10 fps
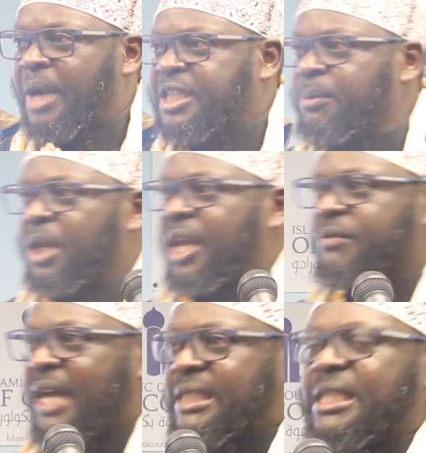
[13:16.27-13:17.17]
but he
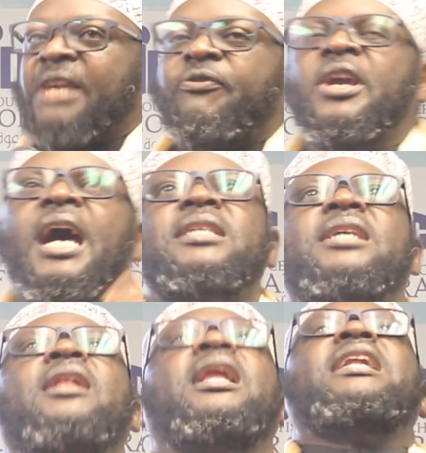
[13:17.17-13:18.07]
believes that if he
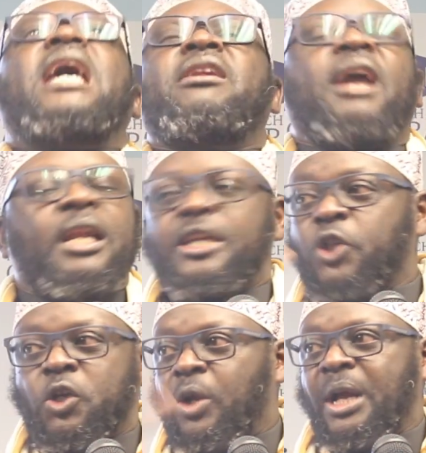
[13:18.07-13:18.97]
asks Allah directly, it's
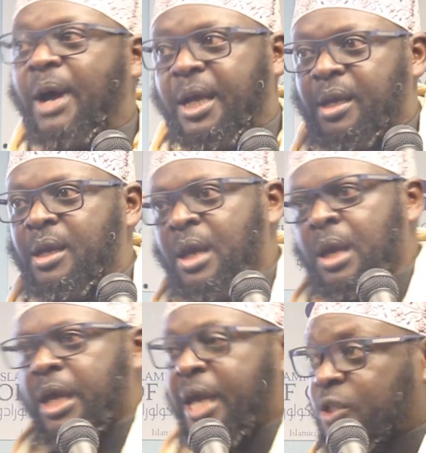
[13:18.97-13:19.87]
not going to work.
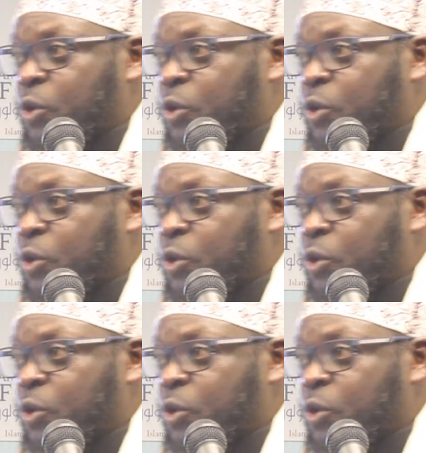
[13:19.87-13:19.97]
He has